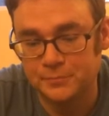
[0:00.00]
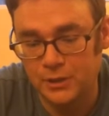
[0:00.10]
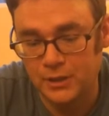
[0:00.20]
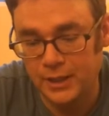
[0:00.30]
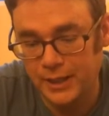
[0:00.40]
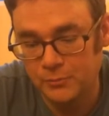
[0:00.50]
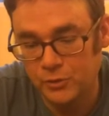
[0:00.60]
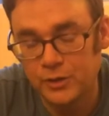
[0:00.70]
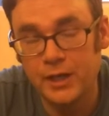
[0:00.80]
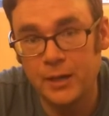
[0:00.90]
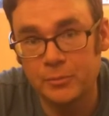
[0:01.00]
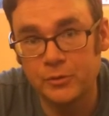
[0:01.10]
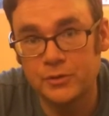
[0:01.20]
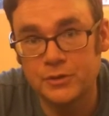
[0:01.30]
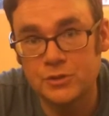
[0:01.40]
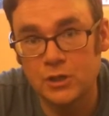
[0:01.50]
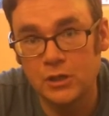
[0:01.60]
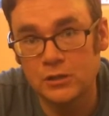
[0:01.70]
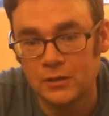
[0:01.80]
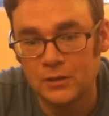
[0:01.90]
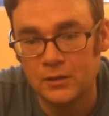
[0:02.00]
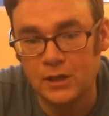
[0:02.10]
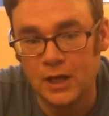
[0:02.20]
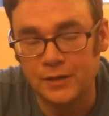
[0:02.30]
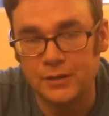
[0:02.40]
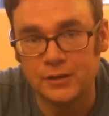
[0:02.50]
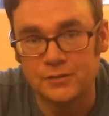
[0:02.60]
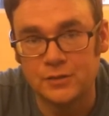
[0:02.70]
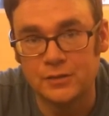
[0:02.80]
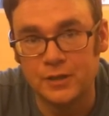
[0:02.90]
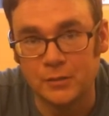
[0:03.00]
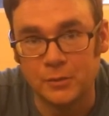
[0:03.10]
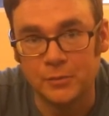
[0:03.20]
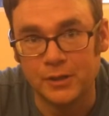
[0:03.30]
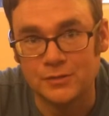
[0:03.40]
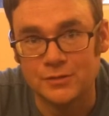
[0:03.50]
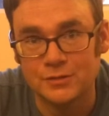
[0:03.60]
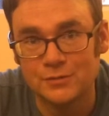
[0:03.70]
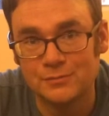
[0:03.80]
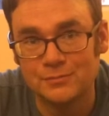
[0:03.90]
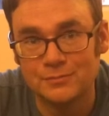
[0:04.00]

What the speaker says: But I am really happy with this truck. I think it's going to take me places.